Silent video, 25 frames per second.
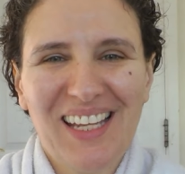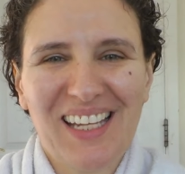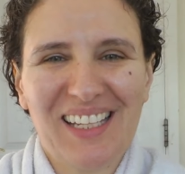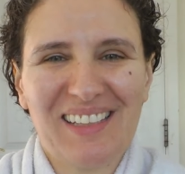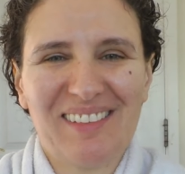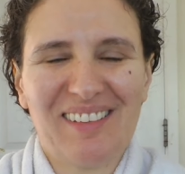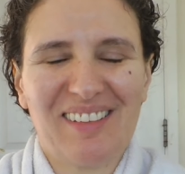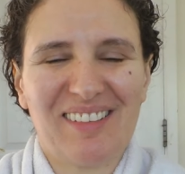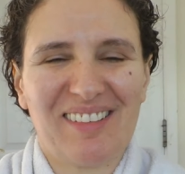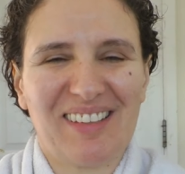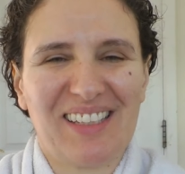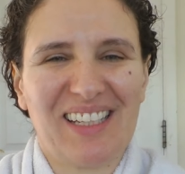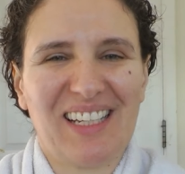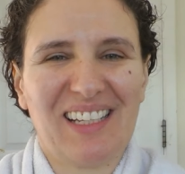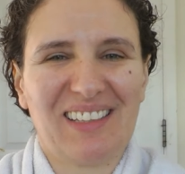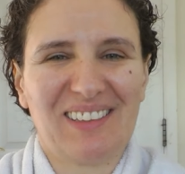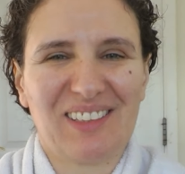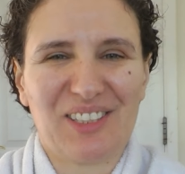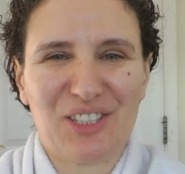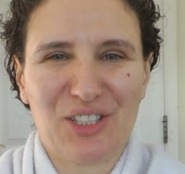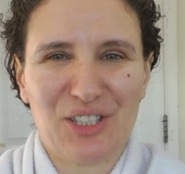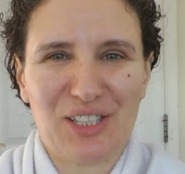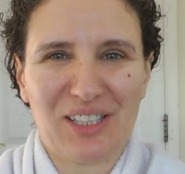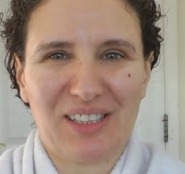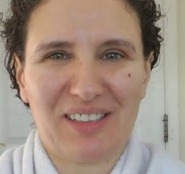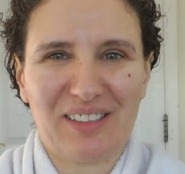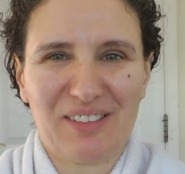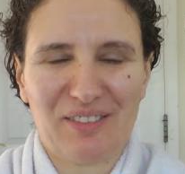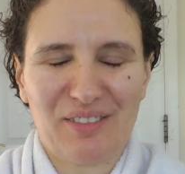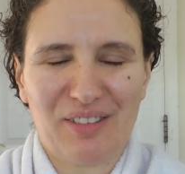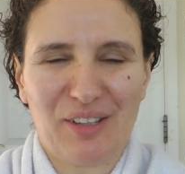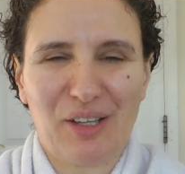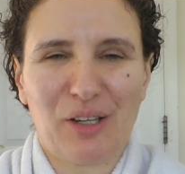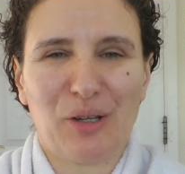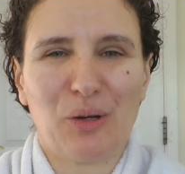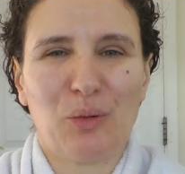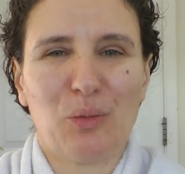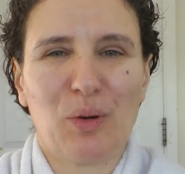in this analogy, let's
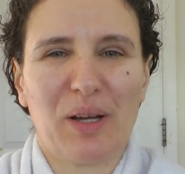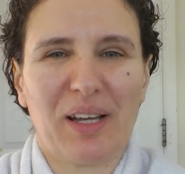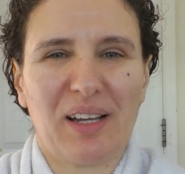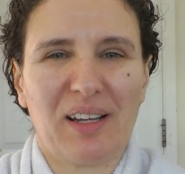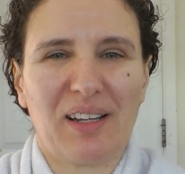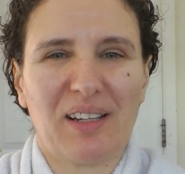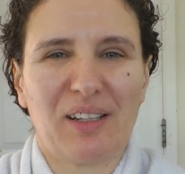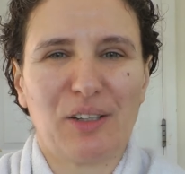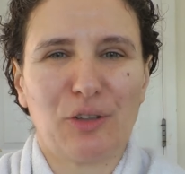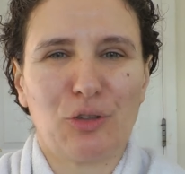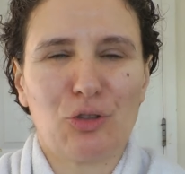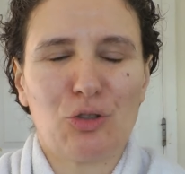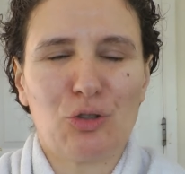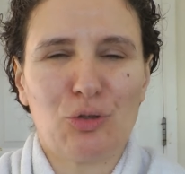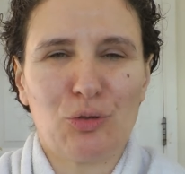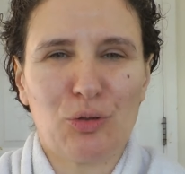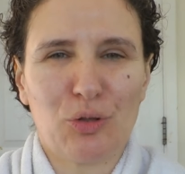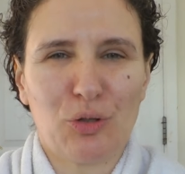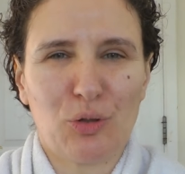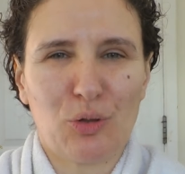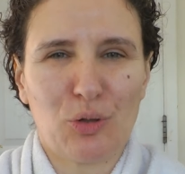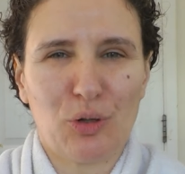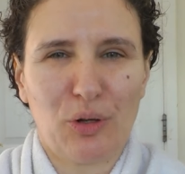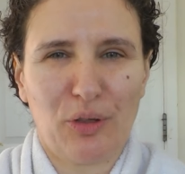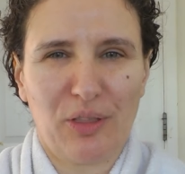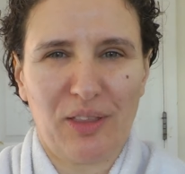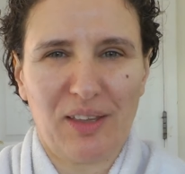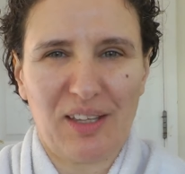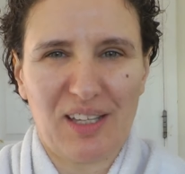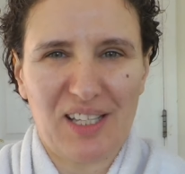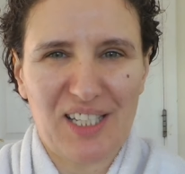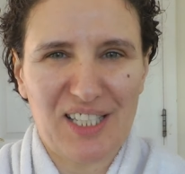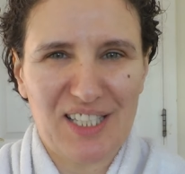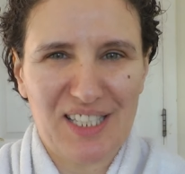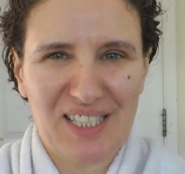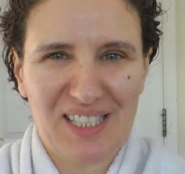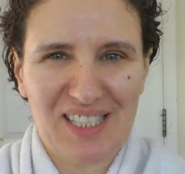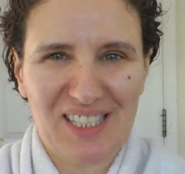go where our true north
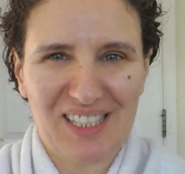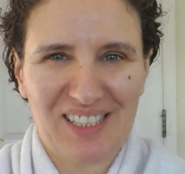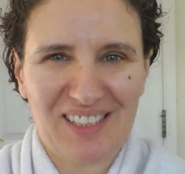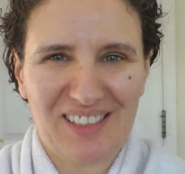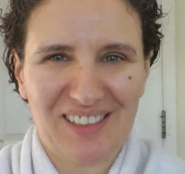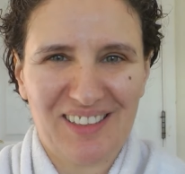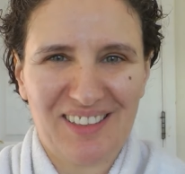is,